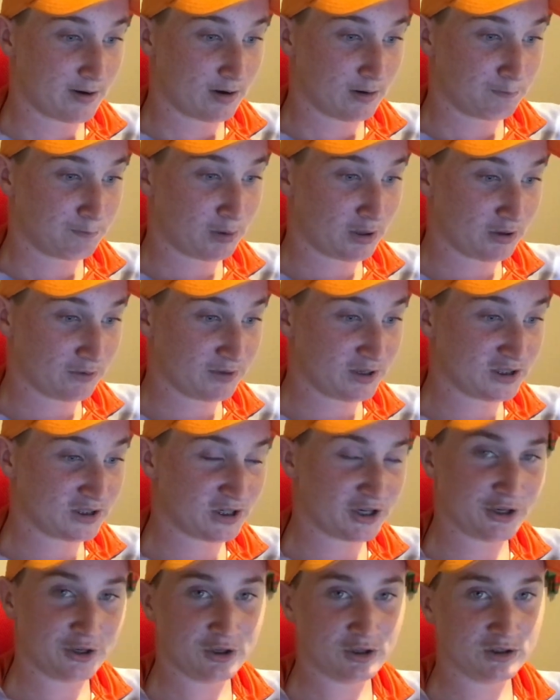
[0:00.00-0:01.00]
But the reason
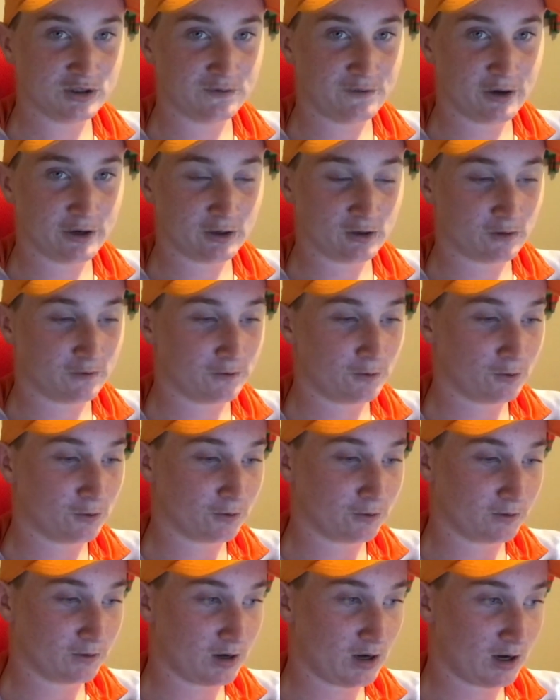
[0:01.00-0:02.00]
I use vertical
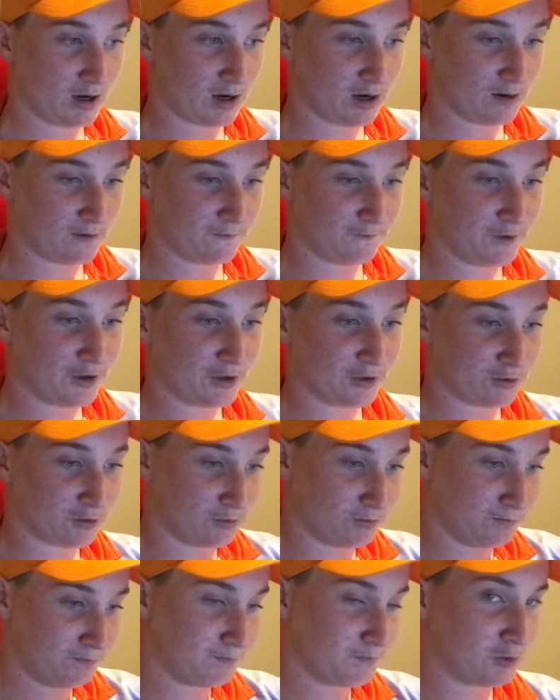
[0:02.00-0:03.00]

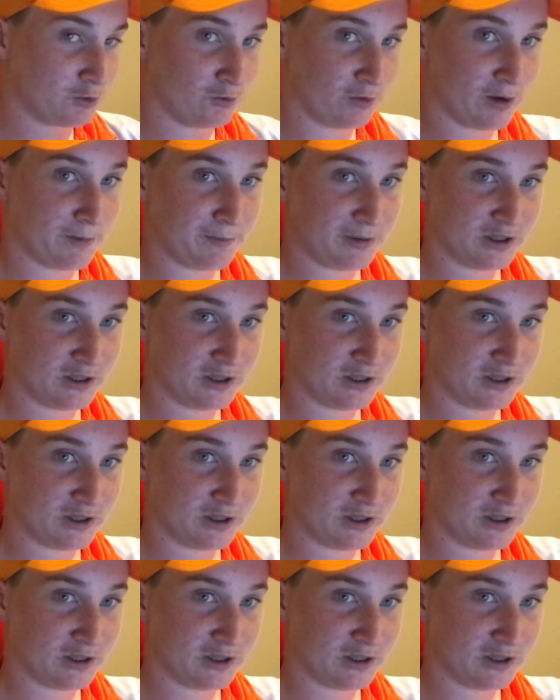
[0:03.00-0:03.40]
grip